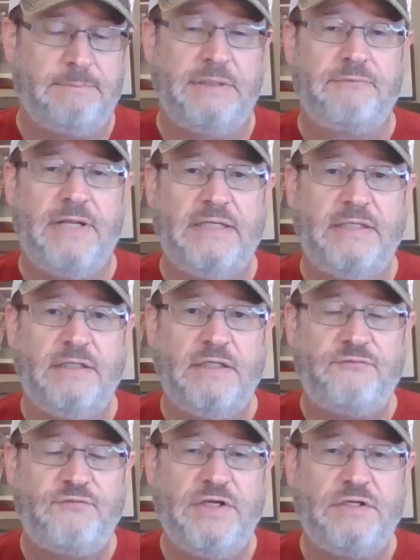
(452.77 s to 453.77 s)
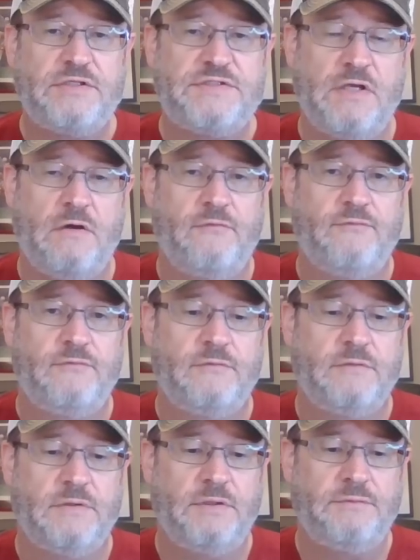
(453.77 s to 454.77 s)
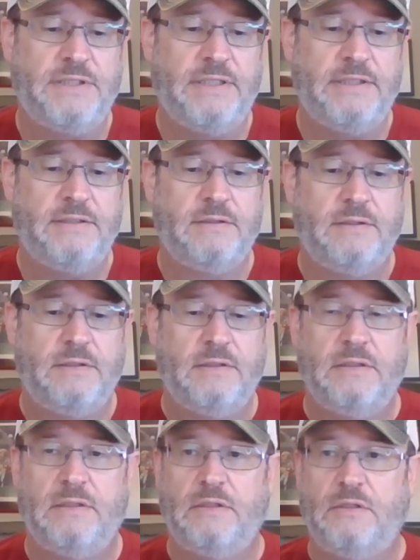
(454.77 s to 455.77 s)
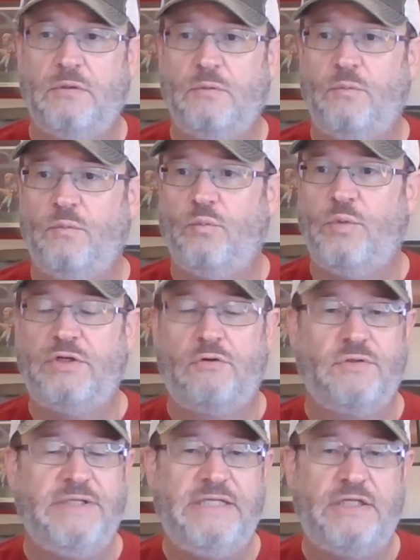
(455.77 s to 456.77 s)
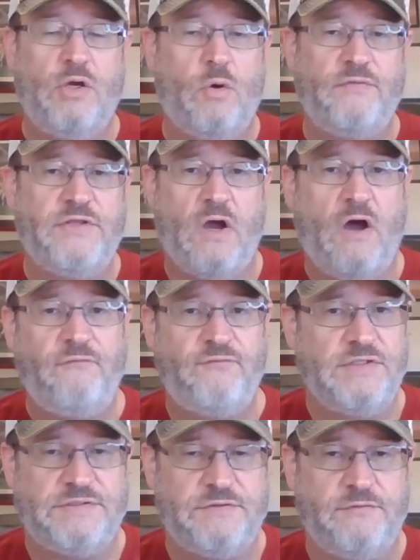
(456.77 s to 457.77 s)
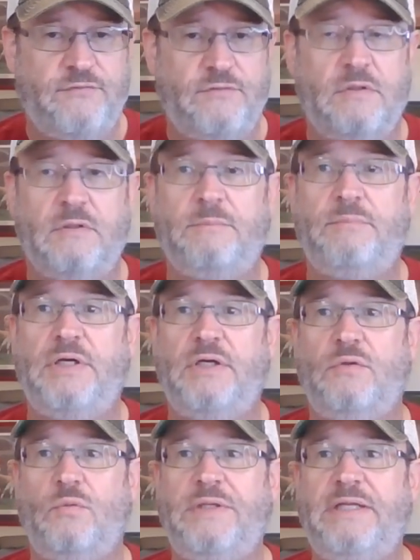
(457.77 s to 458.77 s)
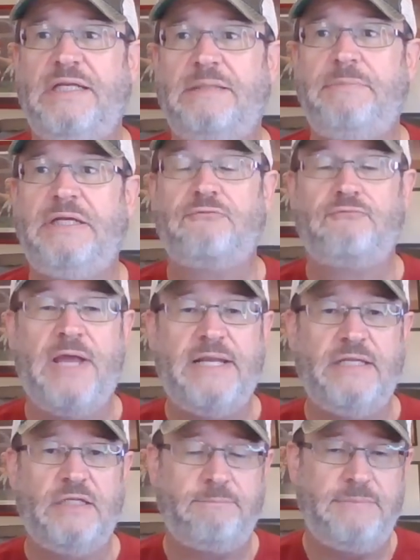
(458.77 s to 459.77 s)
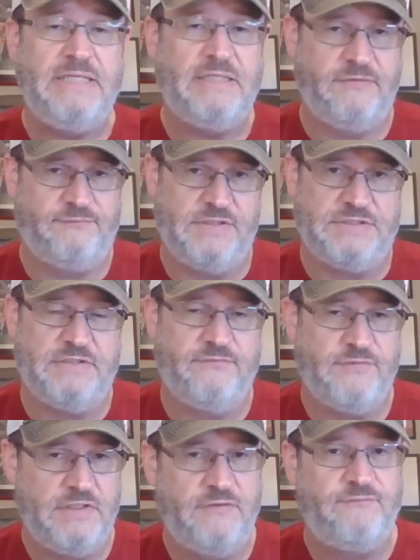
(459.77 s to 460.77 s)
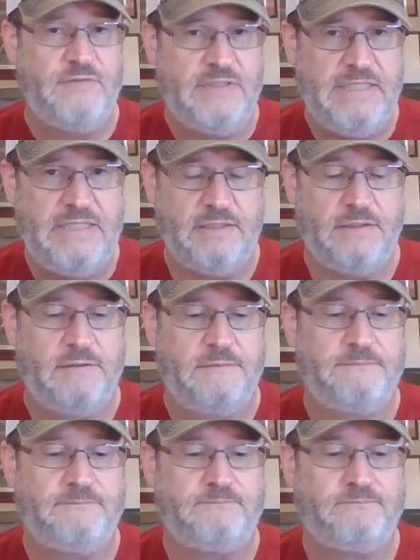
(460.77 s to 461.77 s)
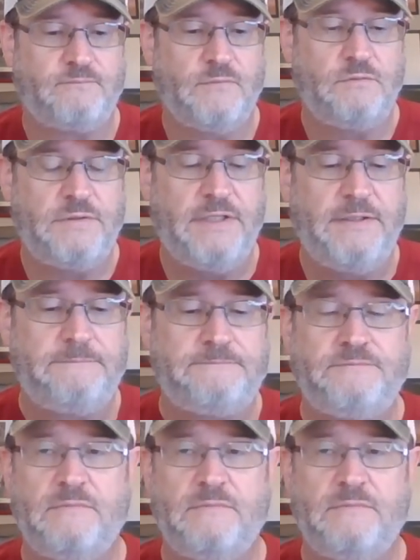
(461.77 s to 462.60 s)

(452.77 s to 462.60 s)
Be ready to defend yourself. Okay. We don't need to go on the offensive but we need to be ready to be defensive if needed. Okay.